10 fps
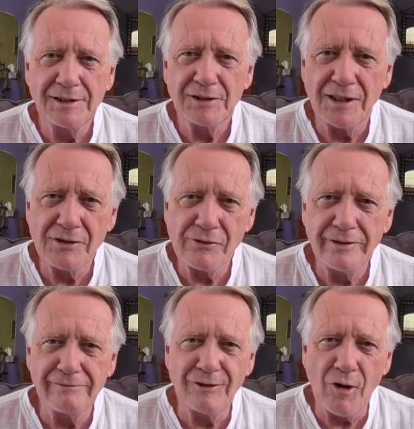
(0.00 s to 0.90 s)

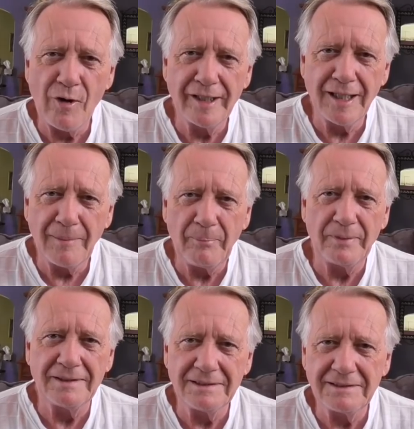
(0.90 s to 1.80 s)
country of growing up
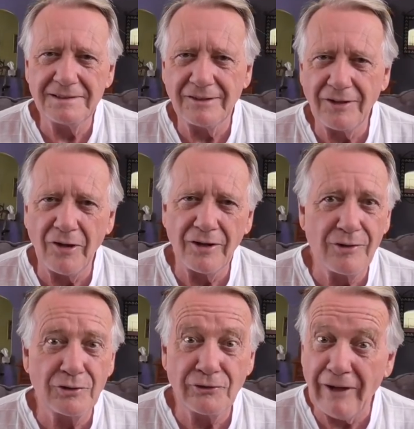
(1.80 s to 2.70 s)
and all
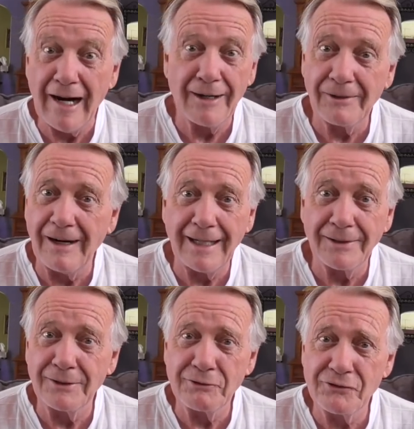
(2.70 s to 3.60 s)
of those
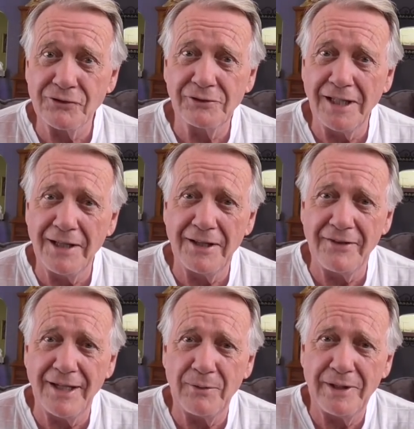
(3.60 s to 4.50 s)
firecrackers
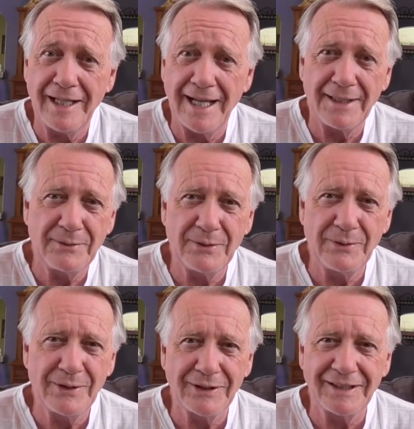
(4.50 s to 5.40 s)
that we had
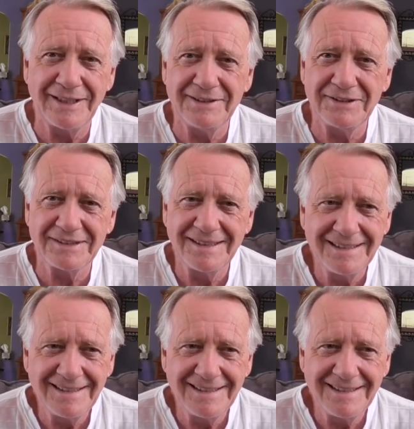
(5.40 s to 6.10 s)
when we were kids.